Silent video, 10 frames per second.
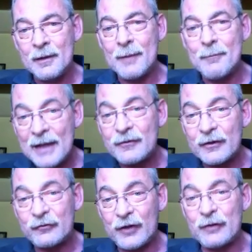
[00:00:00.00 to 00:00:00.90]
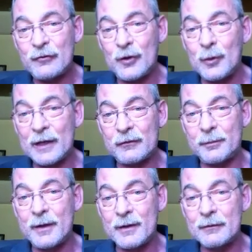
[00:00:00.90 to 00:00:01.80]
It may just change your whole
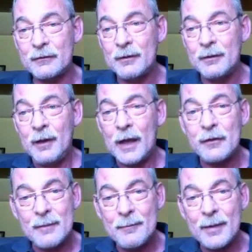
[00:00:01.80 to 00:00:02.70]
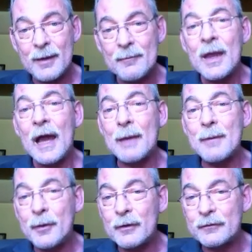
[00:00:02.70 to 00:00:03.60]
experience. And remember, I'm
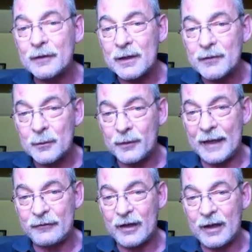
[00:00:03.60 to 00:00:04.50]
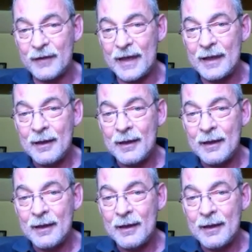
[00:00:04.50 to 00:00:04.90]
a person living with HIV.